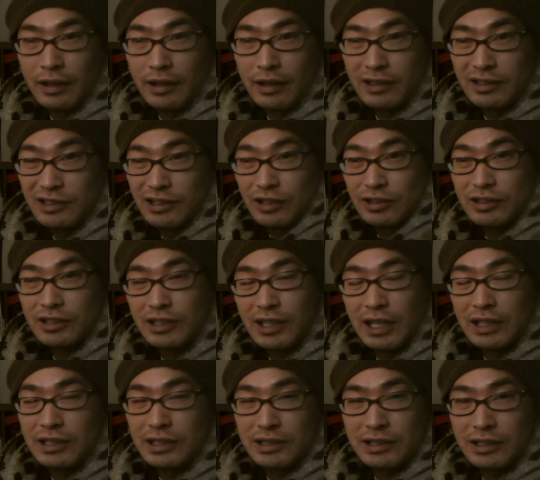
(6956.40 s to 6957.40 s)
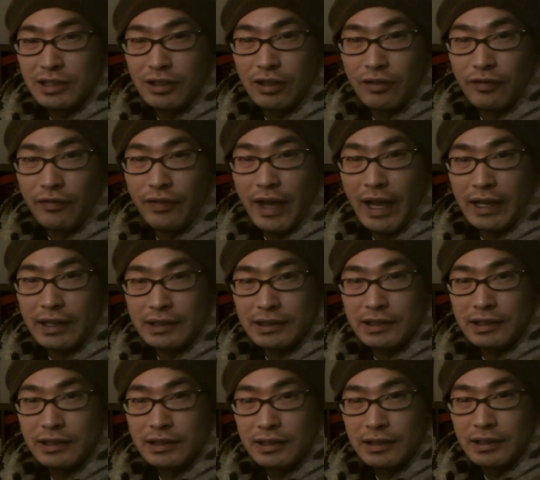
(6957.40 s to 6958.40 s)
It's a statistical
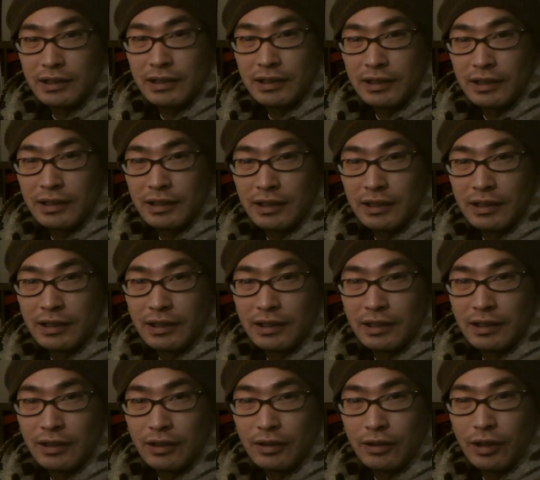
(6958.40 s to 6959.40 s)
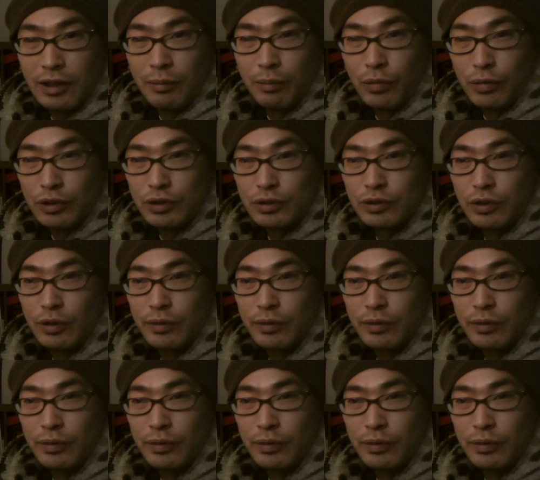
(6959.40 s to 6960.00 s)
fact. Okay, most